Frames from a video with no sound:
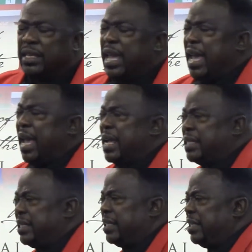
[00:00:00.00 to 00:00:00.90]
Yes.
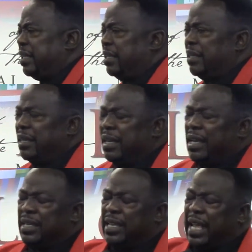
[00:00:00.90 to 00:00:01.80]

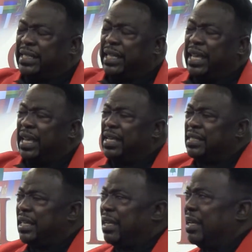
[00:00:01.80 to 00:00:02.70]
Yes, he is.
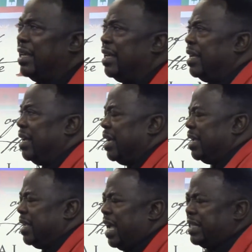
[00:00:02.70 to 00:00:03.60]

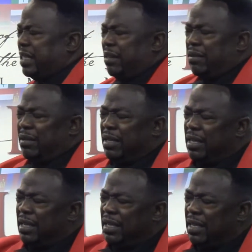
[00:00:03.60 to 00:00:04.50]
Yes, it is.
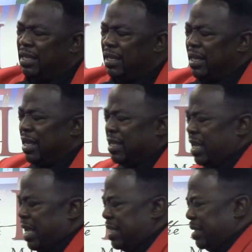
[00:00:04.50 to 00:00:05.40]

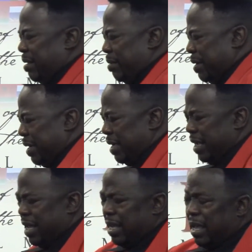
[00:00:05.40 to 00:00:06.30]
Yes,
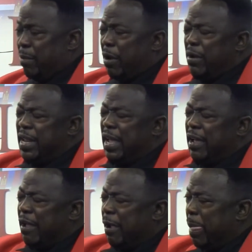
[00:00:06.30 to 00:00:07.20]
Lord. Come on
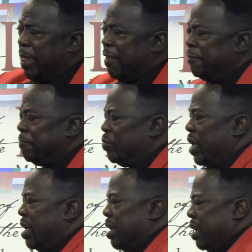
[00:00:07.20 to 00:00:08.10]
now.
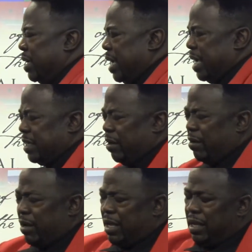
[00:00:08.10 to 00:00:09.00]
Yes,
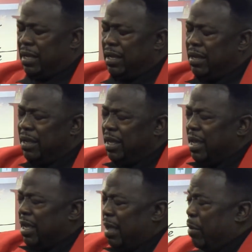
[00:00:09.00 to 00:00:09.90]
Lord.
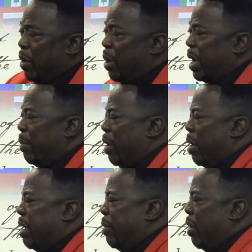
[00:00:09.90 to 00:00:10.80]
Come on, come
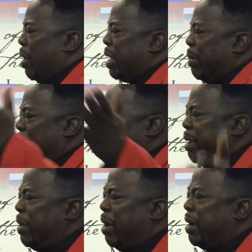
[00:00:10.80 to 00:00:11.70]
on, come on, come on,
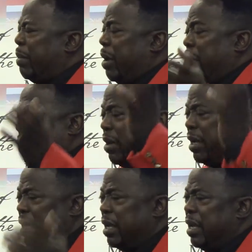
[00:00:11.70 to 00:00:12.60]
come on, come on.
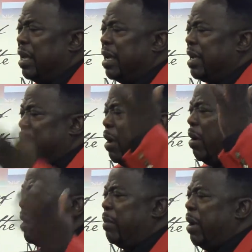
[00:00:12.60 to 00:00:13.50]
Come
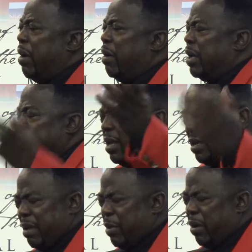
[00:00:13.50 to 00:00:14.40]
on, come on,
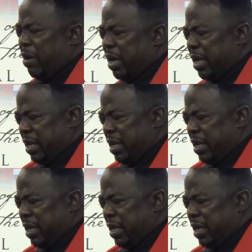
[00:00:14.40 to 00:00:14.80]
come on. Mm,